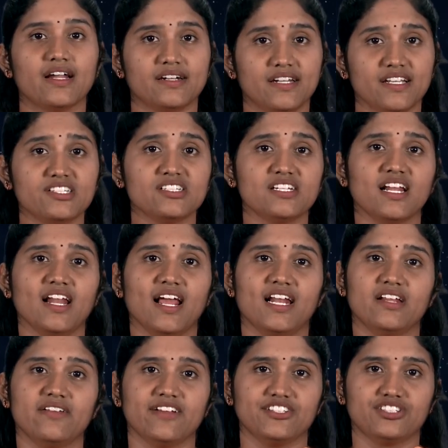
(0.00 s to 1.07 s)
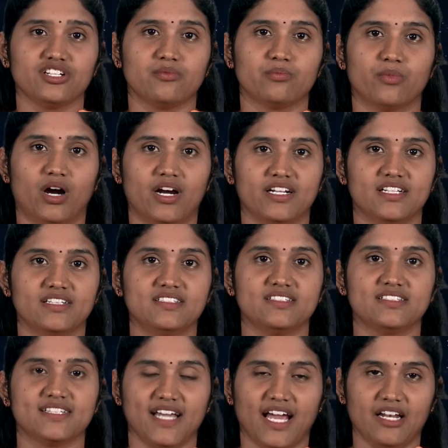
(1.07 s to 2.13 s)
Digital elevation models
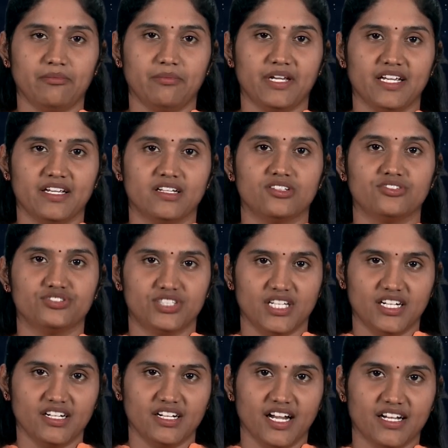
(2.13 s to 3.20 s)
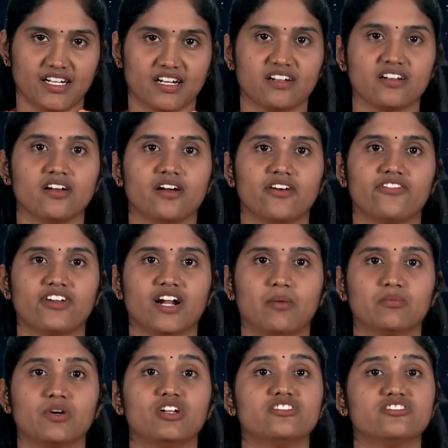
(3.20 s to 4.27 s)
can be generated
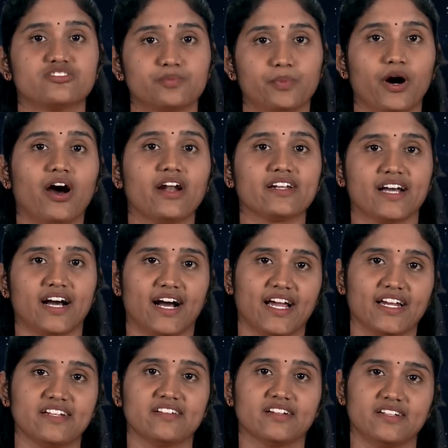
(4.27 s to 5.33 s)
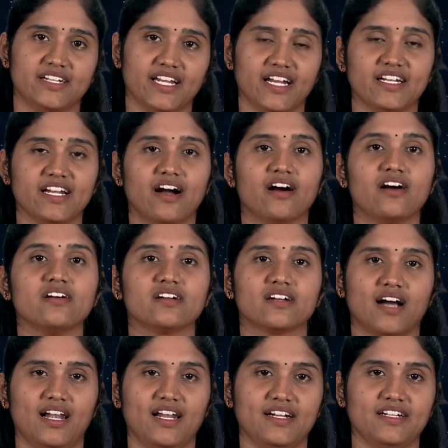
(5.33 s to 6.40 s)
from spot height data
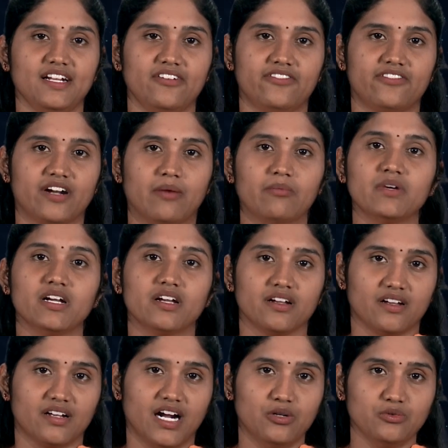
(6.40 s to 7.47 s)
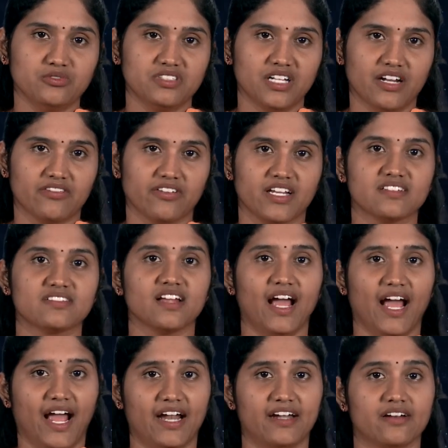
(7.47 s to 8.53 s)
collected from ground surveys
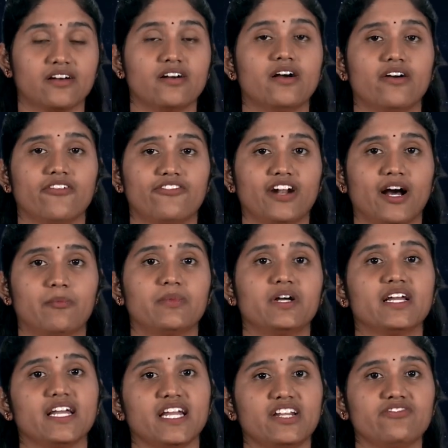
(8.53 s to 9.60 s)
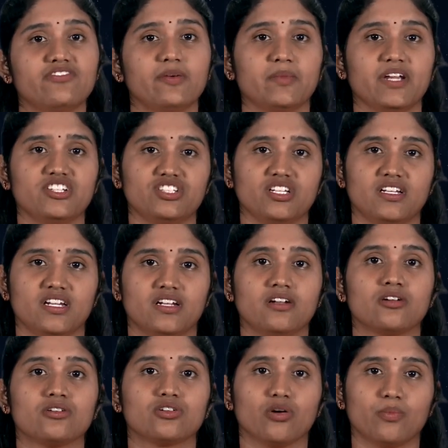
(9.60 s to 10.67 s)
and from information
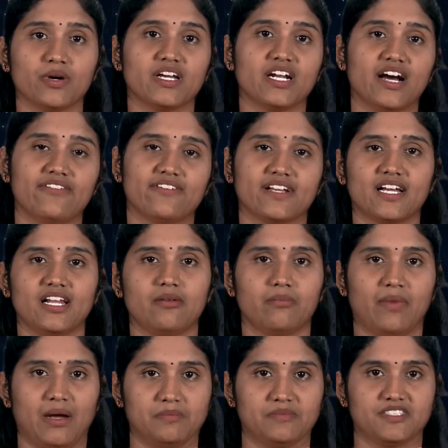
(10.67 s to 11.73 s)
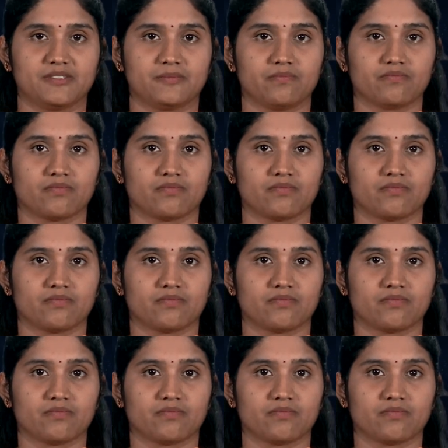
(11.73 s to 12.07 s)
in topographical maps.